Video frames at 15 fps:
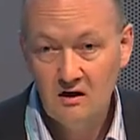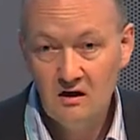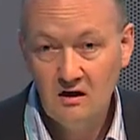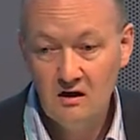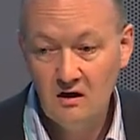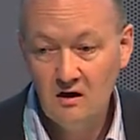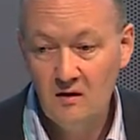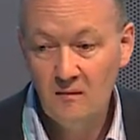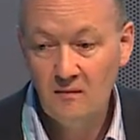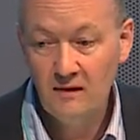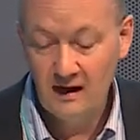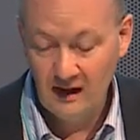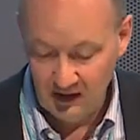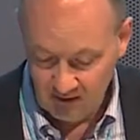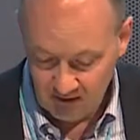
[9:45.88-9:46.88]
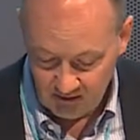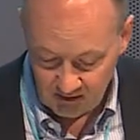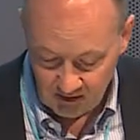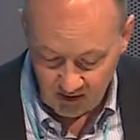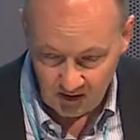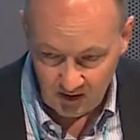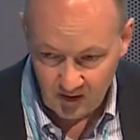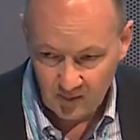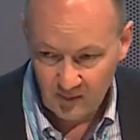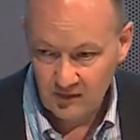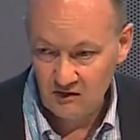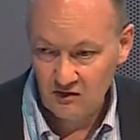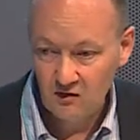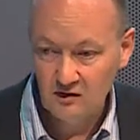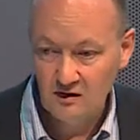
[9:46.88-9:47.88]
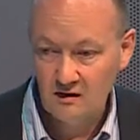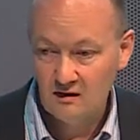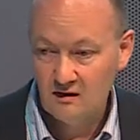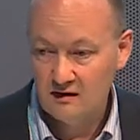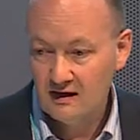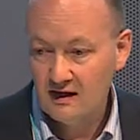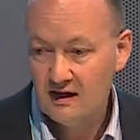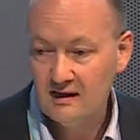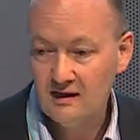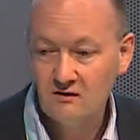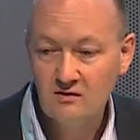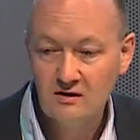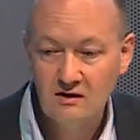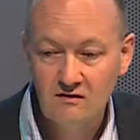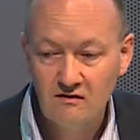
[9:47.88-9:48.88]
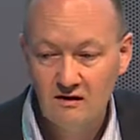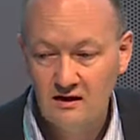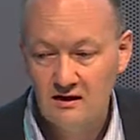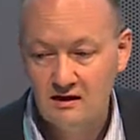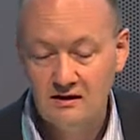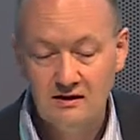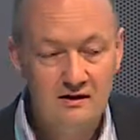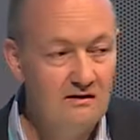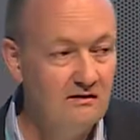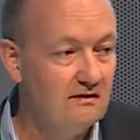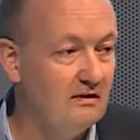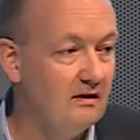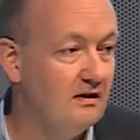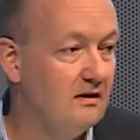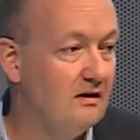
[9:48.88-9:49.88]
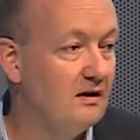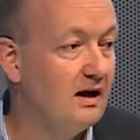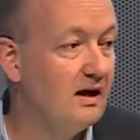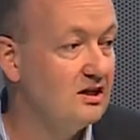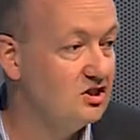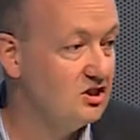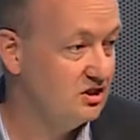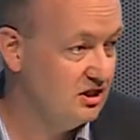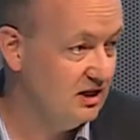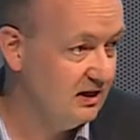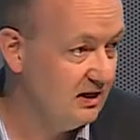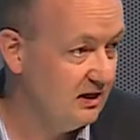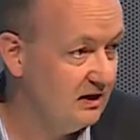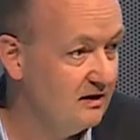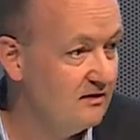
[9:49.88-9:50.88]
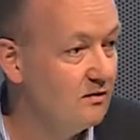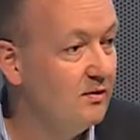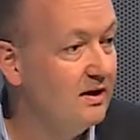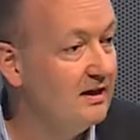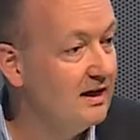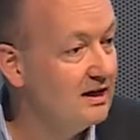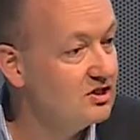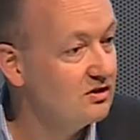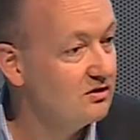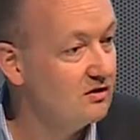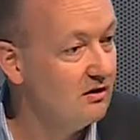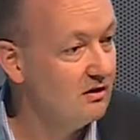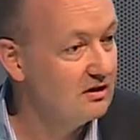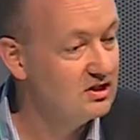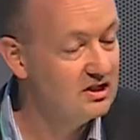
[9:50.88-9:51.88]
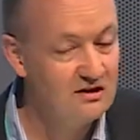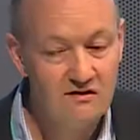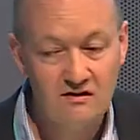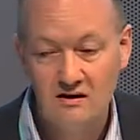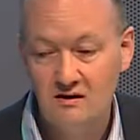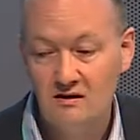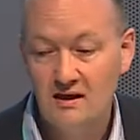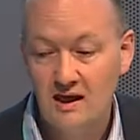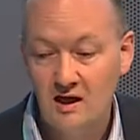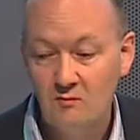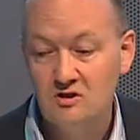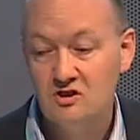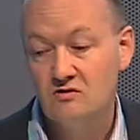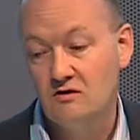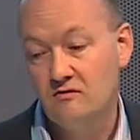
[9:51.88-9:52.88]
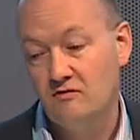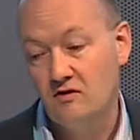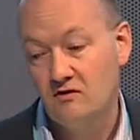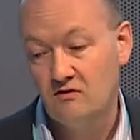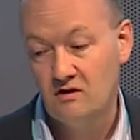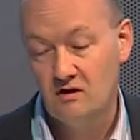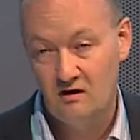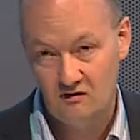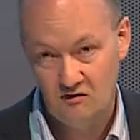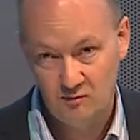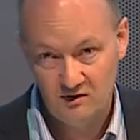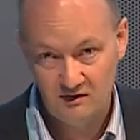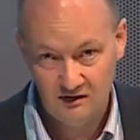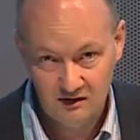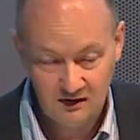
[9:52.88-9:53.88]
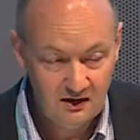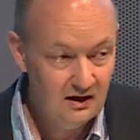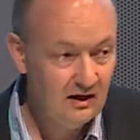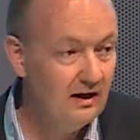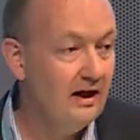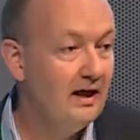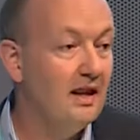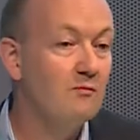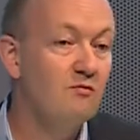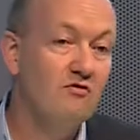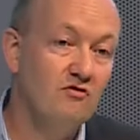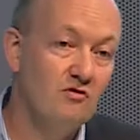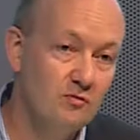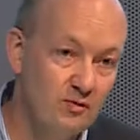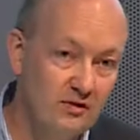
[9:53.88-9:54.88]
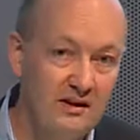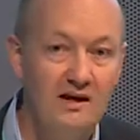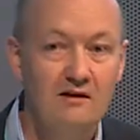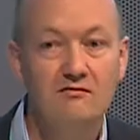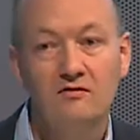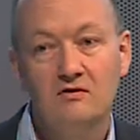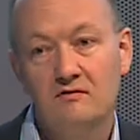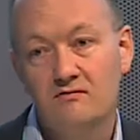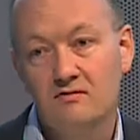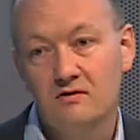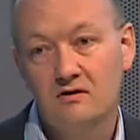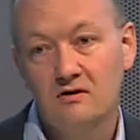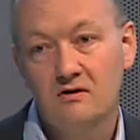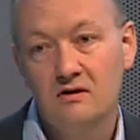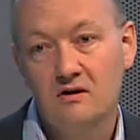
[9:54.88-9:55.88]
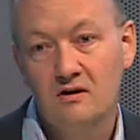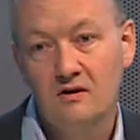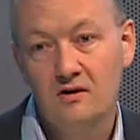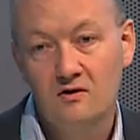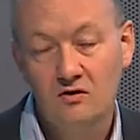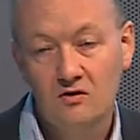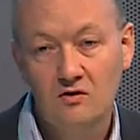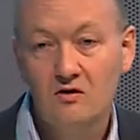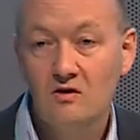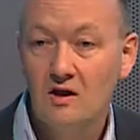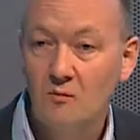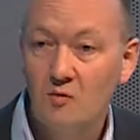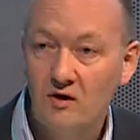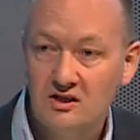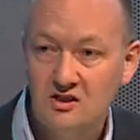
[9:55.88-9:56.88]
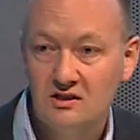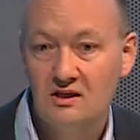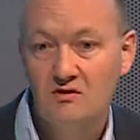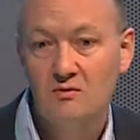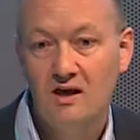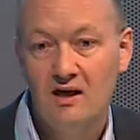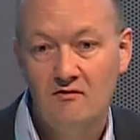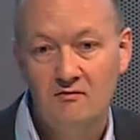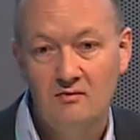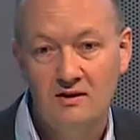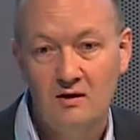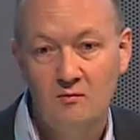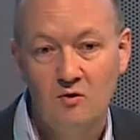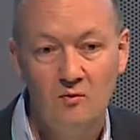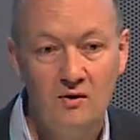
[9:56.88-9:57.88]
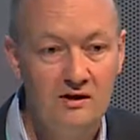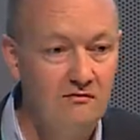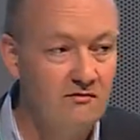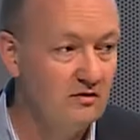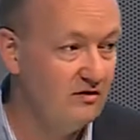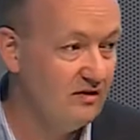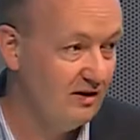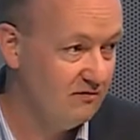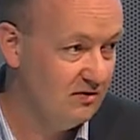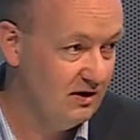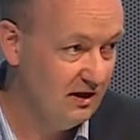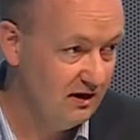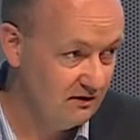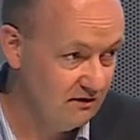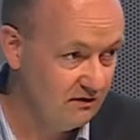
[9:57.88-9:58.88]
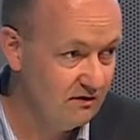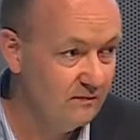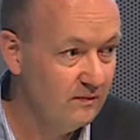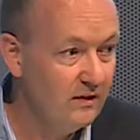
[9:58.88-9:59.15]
So the guy that you can see here is Raj Jena. He's a radiation oncologist in the Cambridge University Hospital. And I'm super thankful for the collaboration that we have with them already for several years.